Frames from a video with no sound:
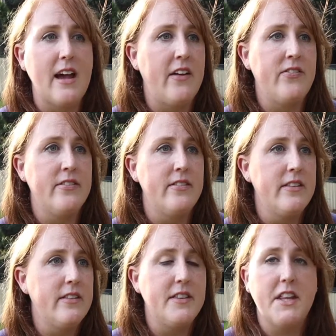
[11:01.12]
and
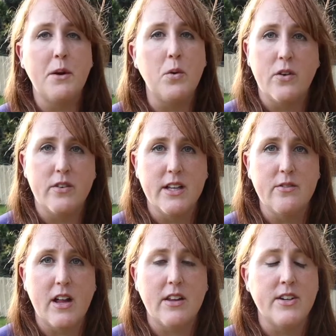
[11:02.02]
they weren't really
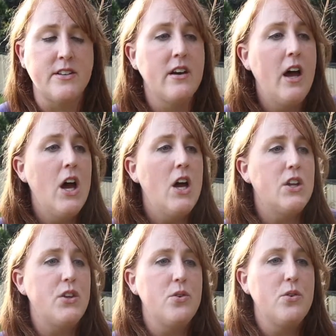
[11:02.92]
relevant.
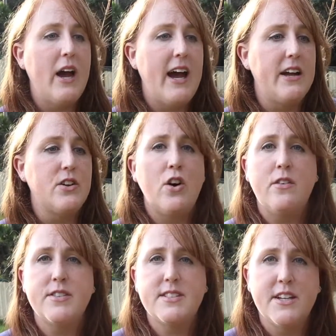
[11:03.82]
You had
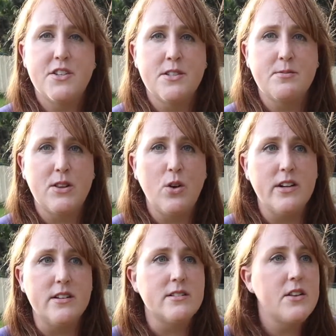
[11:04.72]
conversations with
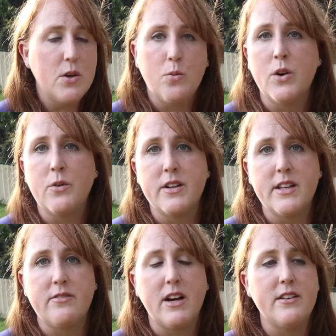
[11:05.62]
lawyers that weren't
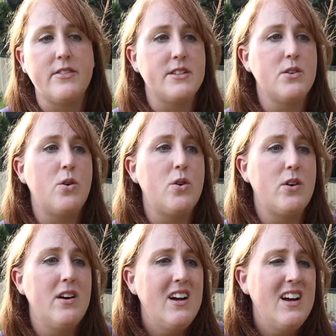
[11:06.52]
really relevant
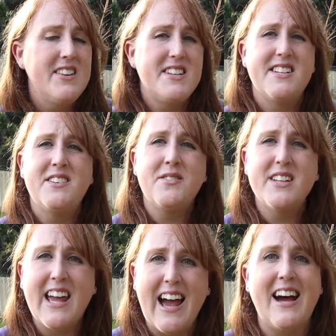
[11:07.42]
or that didn't
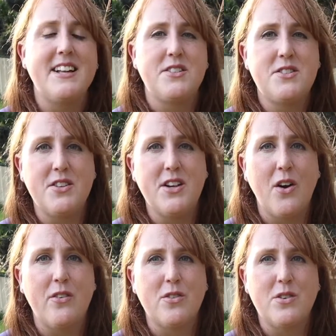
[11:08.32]
really add to the
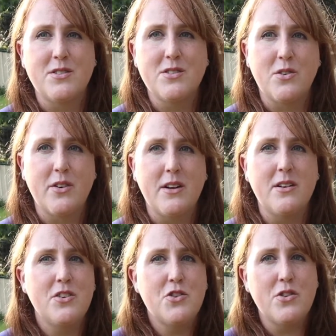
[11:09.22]
overall
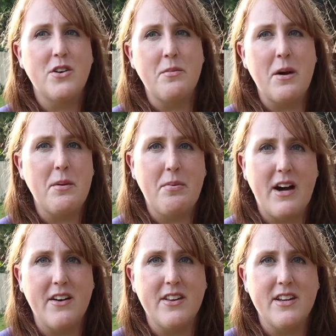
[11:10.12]
story. Sure, it might be
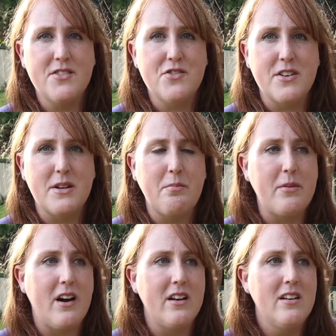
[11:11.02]
part of the history,
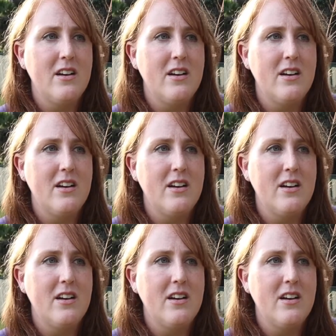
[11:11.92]
but